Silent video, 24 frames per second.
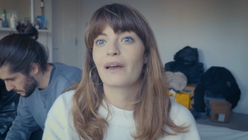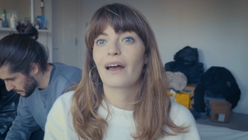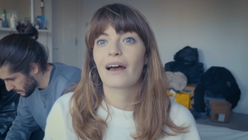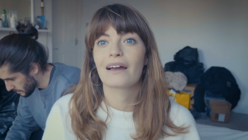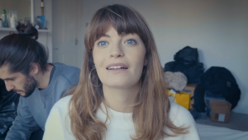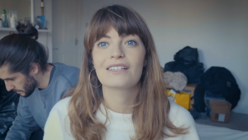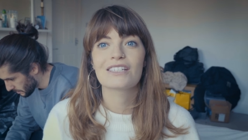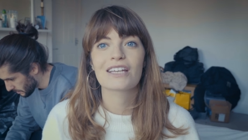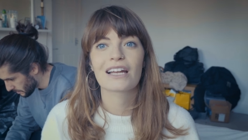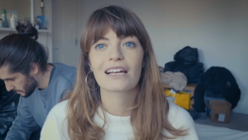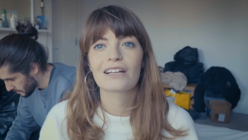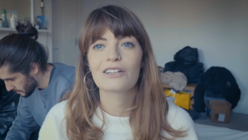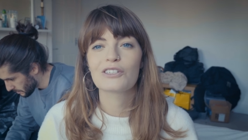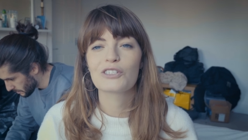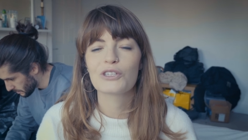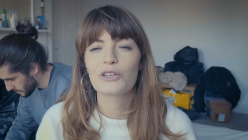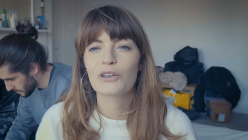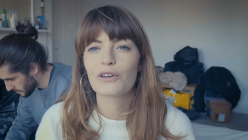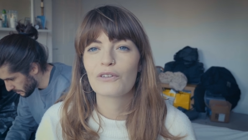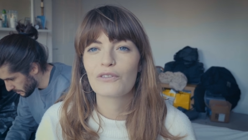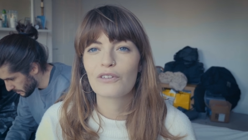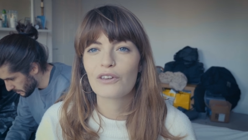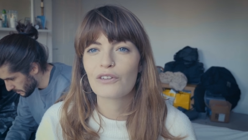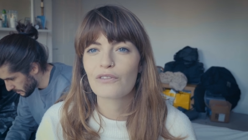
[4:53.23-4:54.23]
I challenge
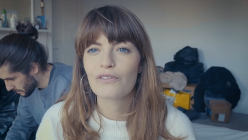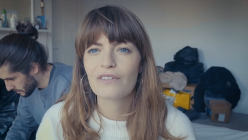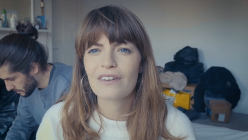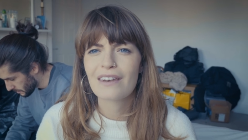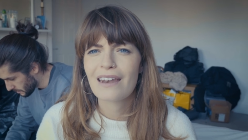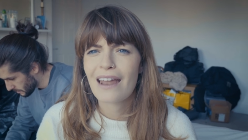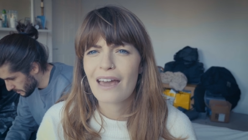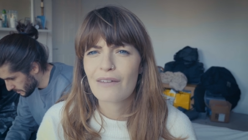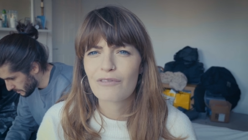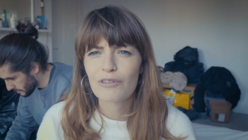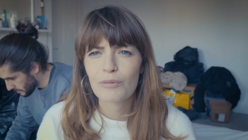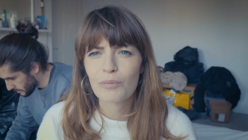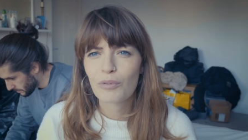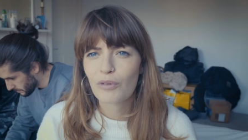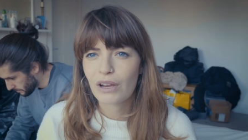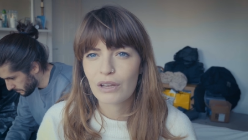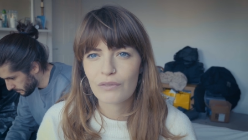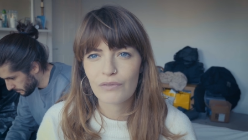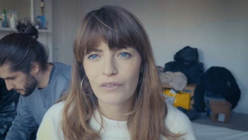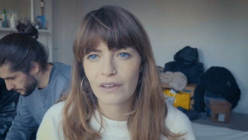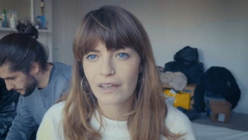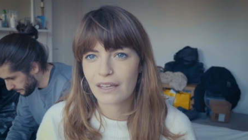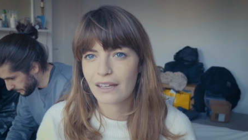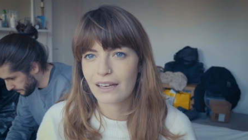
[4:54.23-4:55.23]
you, if you've never
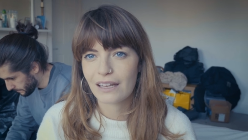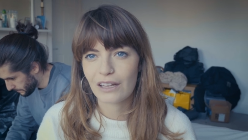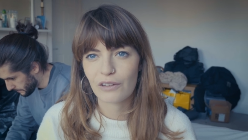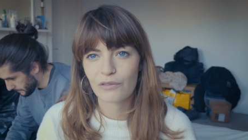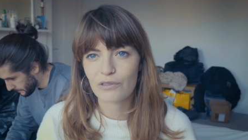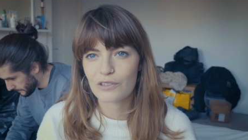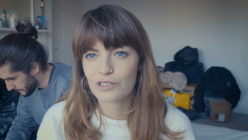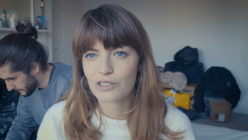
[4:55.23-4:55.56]
prayed for healing for